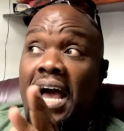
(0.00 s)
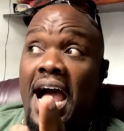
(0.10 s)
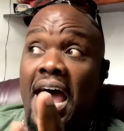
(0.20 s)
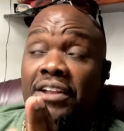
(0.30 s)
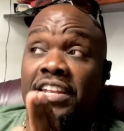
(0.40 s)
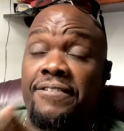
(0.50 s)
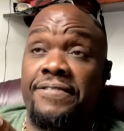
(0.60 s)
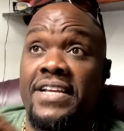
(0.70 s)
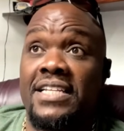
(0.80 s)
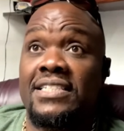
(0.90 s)
I'll never
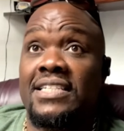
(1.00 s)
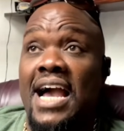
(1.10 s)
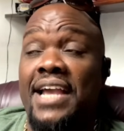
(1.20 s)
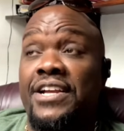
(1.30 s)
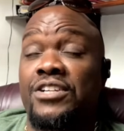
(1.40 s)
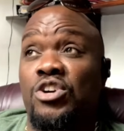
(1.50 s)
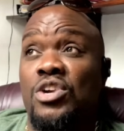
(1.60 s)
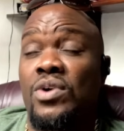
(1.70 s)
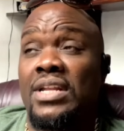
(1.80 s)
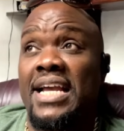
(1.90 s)
forget this guy years ago. He
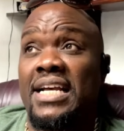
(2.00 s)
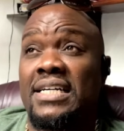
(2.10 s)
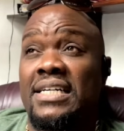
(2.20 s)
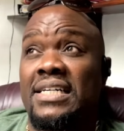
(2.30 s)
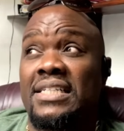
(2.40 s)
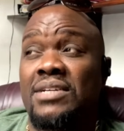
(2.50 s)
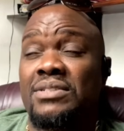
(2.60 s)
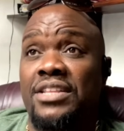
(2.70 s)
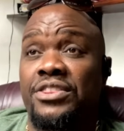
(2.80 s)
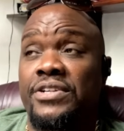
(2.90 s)
won like I think it was
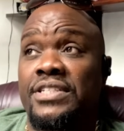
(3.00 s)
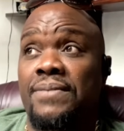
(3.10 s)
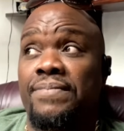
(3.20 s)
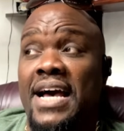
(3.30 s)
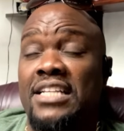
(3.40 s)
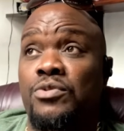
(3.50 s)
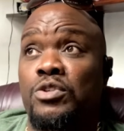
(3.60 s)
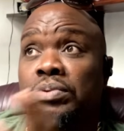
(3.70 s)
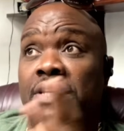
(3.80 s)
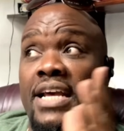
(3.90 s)
like 30-some thousand. He was
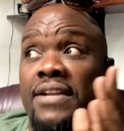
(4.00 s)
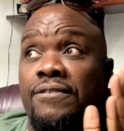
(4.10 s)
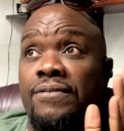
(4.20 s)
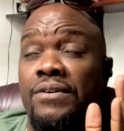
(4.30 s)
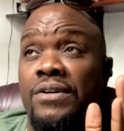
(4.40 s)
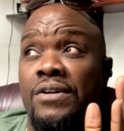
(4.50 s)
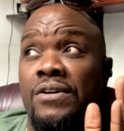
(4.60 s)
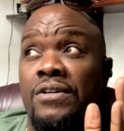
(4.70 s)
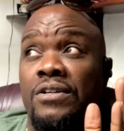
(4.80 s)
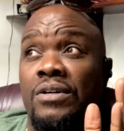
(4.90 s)
playing.
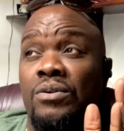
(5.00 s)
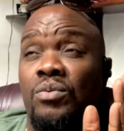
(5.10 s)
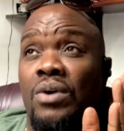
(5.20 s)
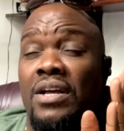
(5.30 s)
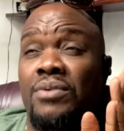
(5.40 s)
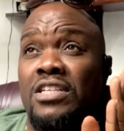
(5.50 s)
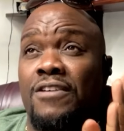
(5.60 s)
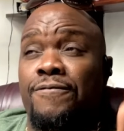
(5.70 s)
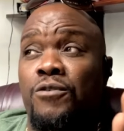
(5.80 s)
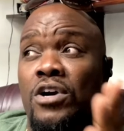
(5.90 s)
It was either
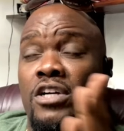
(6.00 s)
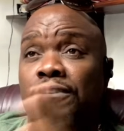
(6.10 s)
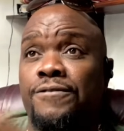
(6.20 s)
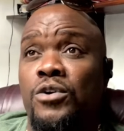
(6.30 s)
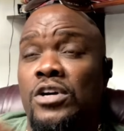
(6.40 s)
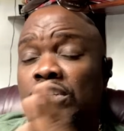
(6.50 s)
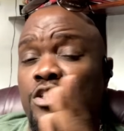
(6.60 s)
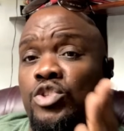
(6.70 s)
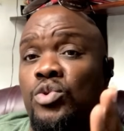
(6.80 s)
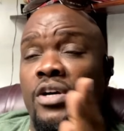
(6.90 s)
400, 400,
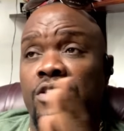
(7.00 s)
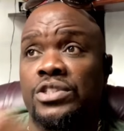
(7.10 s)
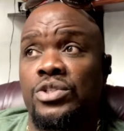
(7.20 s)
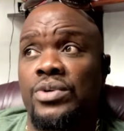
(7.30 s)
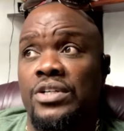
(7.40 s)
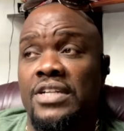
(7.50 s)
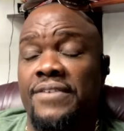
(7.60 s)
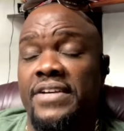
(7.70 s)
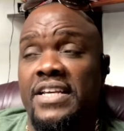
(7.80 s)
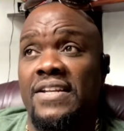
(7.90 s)
200, 200. I
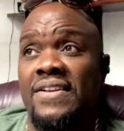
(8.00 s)
forget.